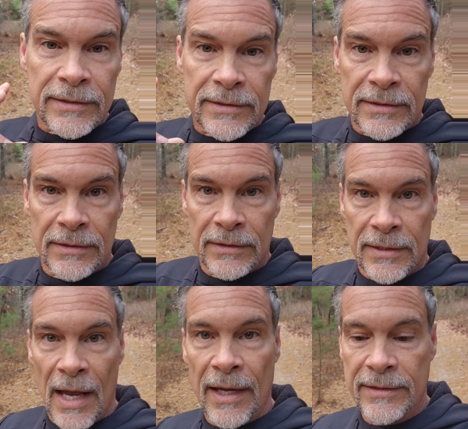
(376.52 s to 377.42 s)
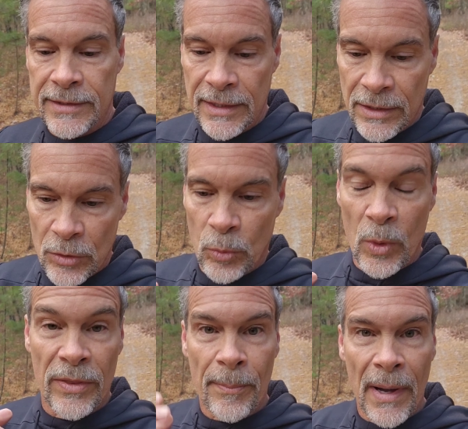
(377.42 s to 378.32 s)
this ties in
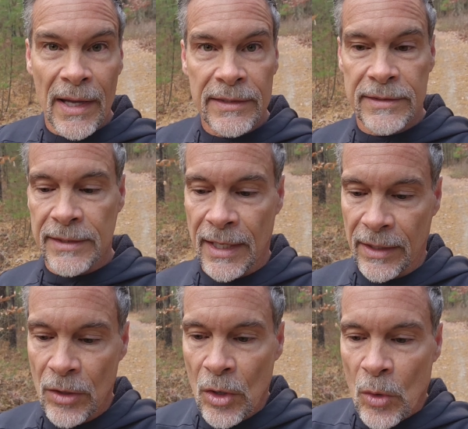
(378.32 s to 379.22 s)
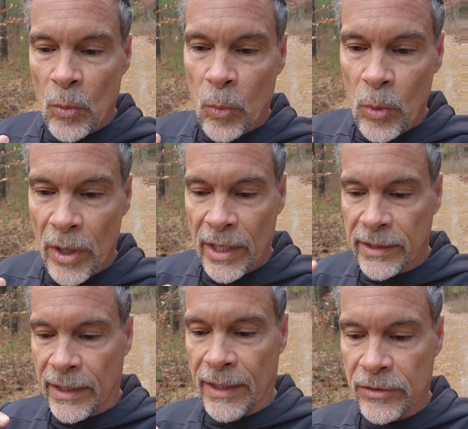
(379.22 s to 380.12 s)
with mindset
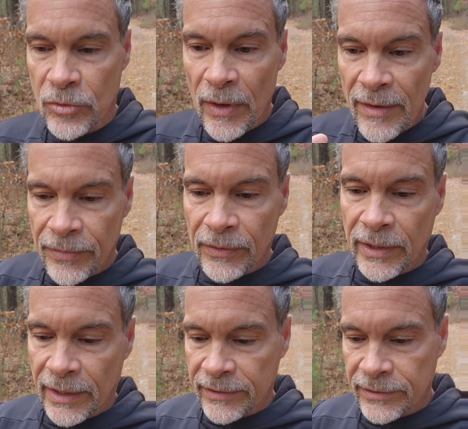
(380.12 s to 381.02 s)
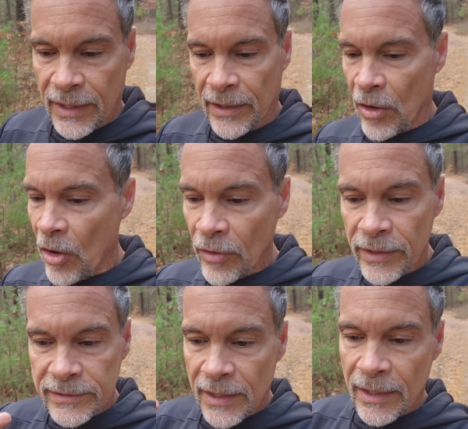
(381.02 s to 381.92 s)
and, and gratefulness and all
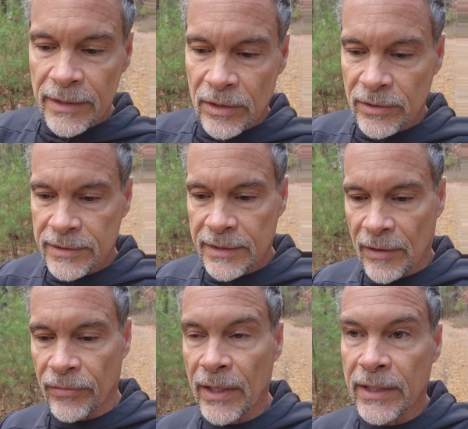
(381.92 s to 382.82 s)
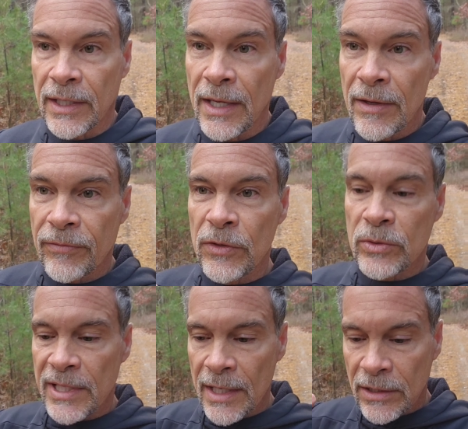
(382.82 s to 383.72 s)
this other good stuff. Like if
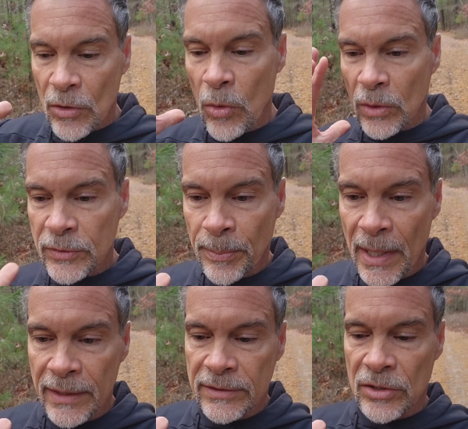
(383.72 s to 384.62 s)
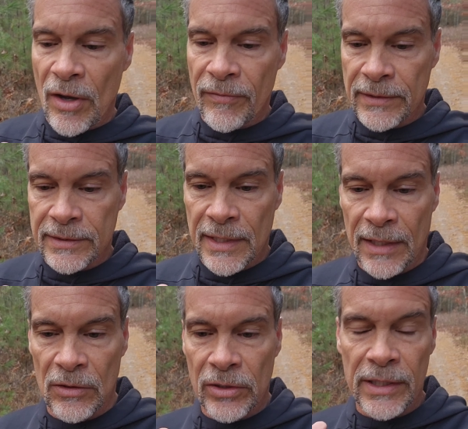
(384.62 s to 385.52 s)
you take your horse blinders off and
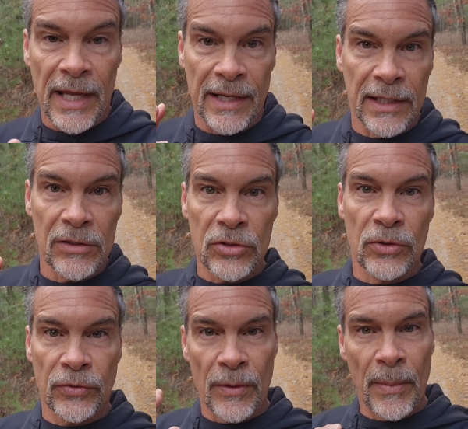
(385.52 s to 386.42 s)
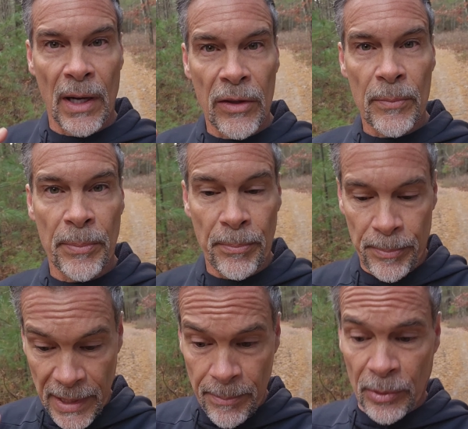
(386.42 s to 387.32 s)
start looking at issues from other
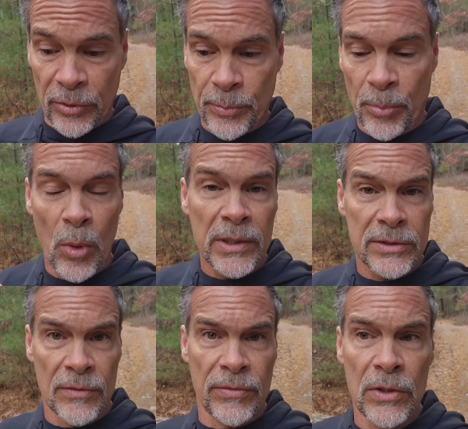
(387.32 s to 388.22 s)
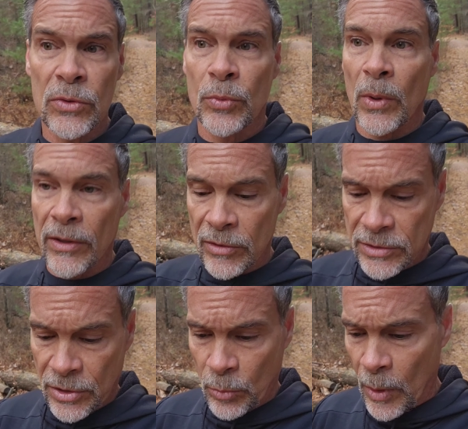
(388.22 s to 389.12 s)
people's points of views, whether
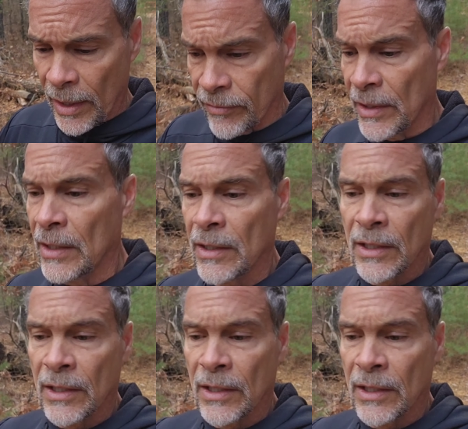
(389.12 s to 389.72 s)
it's your wife,